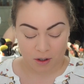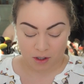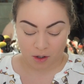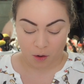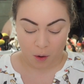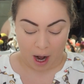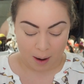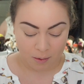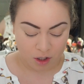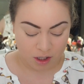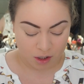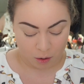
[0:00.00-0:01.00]
So I'm
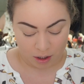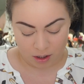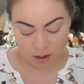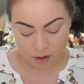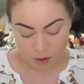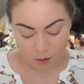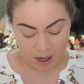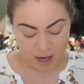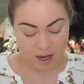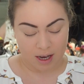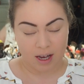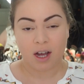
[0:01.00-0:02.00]
just going to do
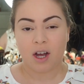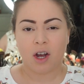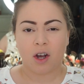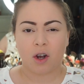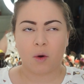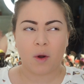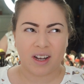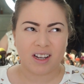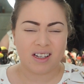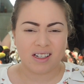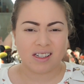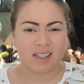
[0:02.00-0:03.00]
a quick
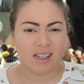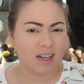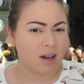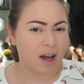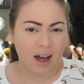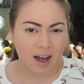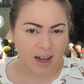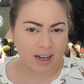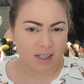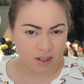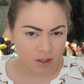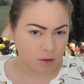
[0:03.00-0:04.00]
easy
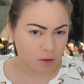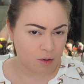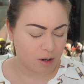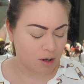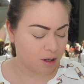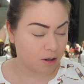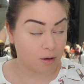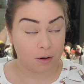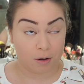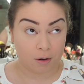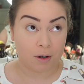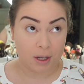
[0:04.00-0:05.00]
eye tutorial,
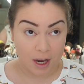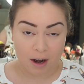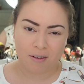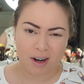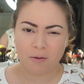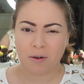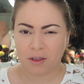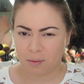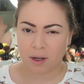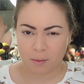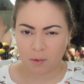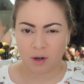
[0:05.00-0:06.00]
or get ready with
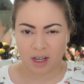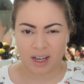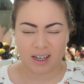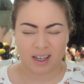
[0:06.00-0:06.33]
me, more like.